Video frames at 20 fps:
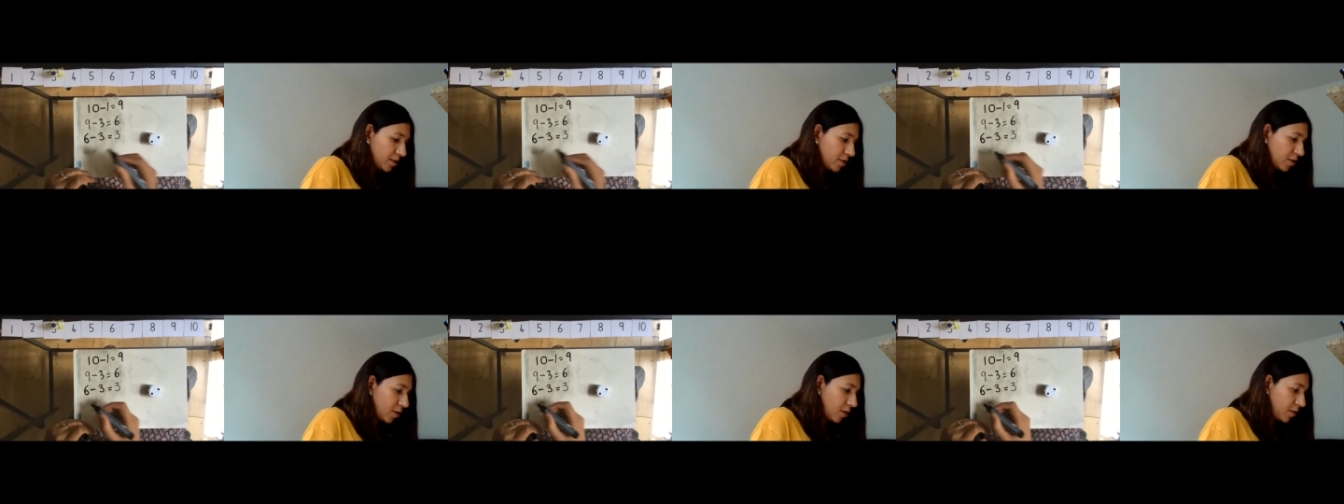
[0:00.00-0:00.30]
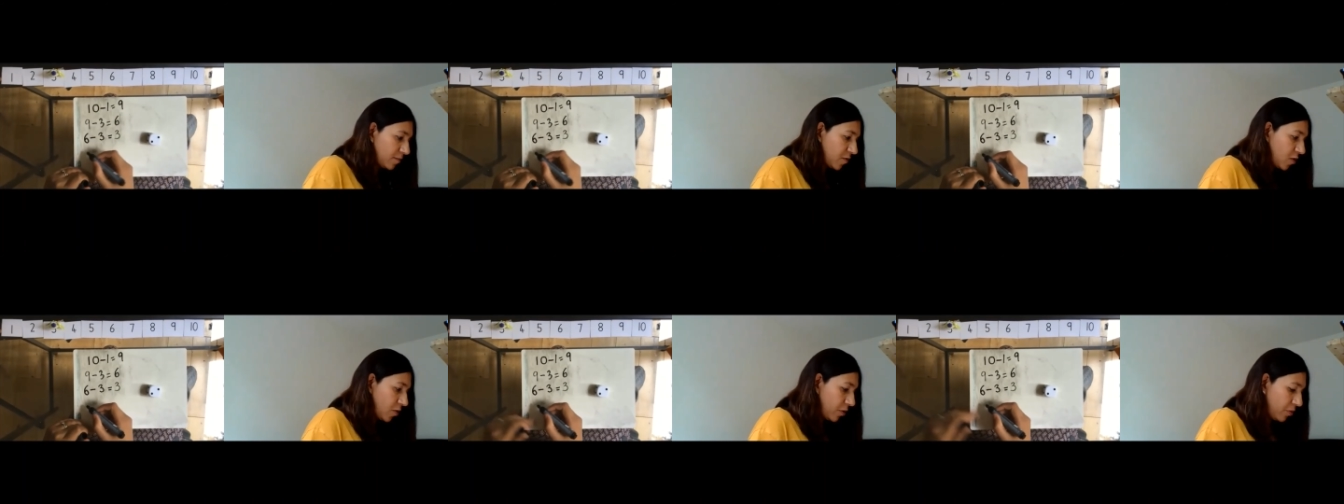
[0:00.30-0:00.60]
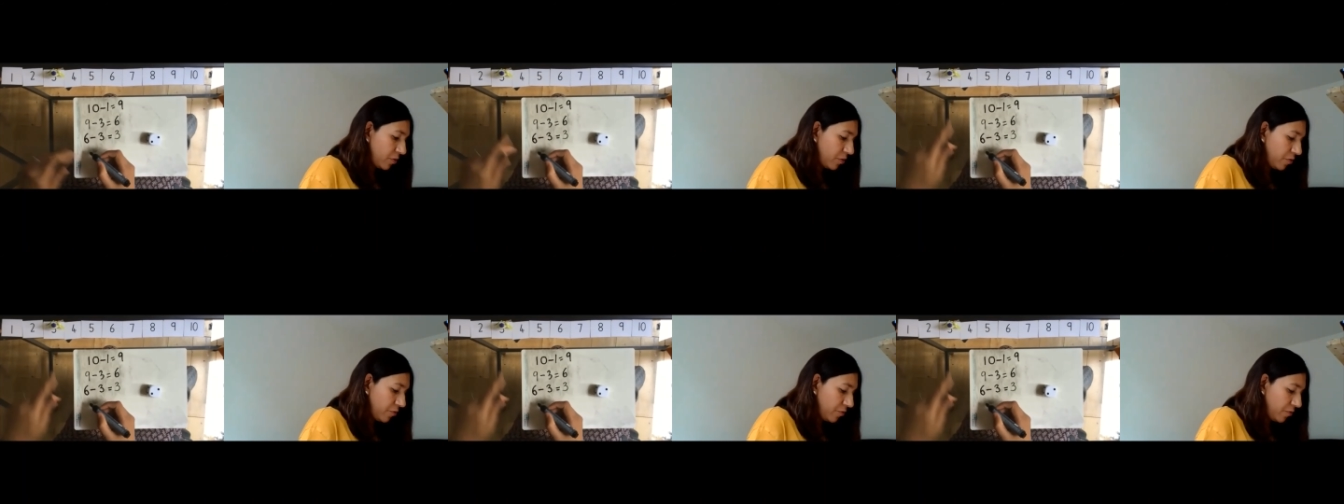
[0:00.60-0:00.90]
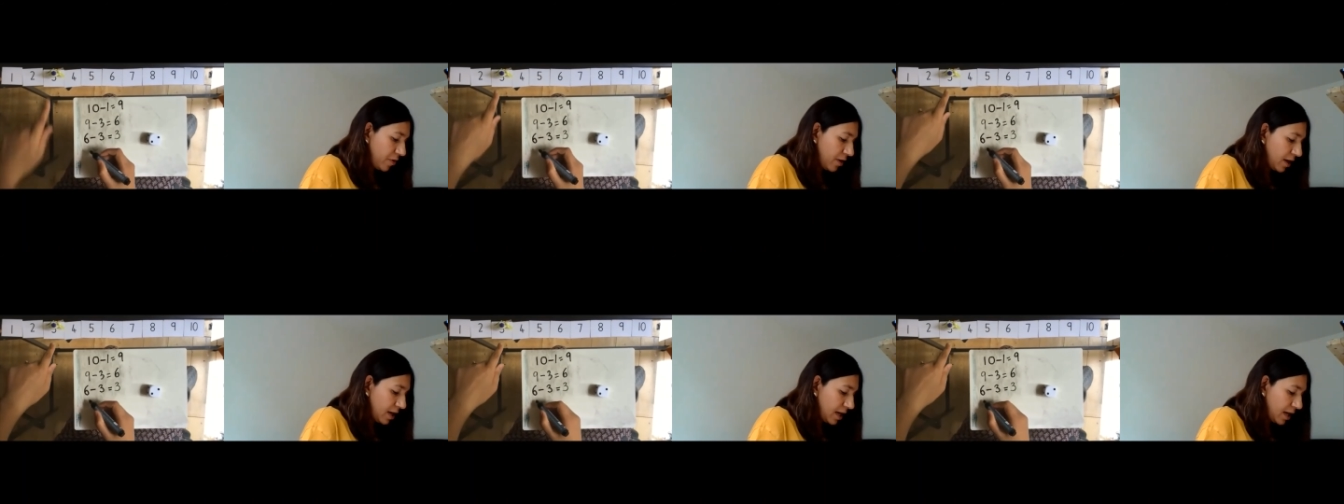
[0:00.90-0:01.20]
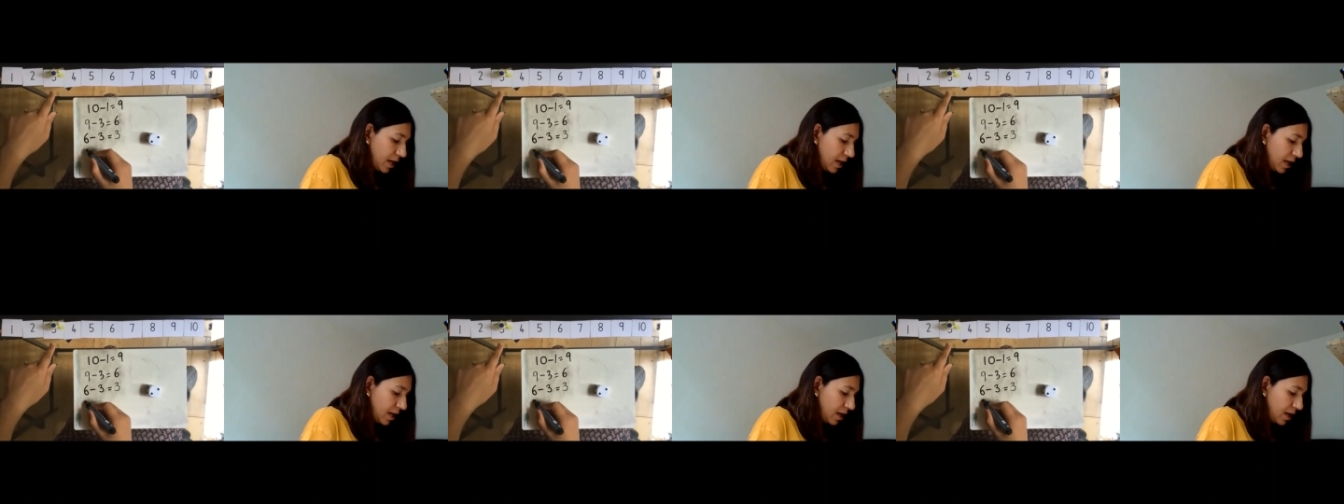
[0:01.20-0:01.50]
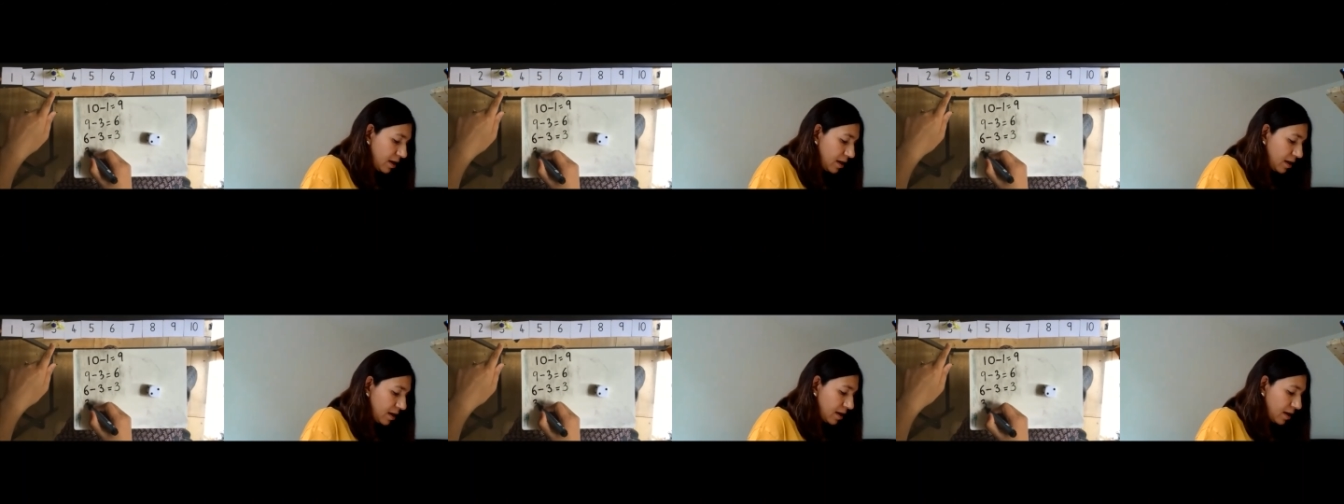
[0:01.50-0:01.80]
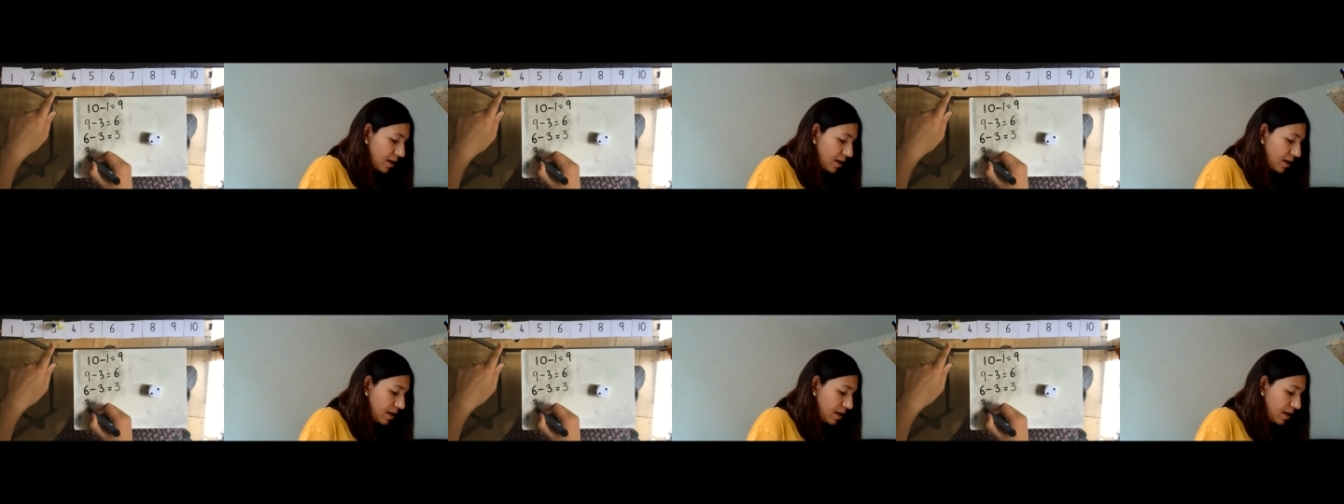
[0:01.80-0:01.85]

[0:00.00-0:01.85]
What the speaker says: So I've got 3.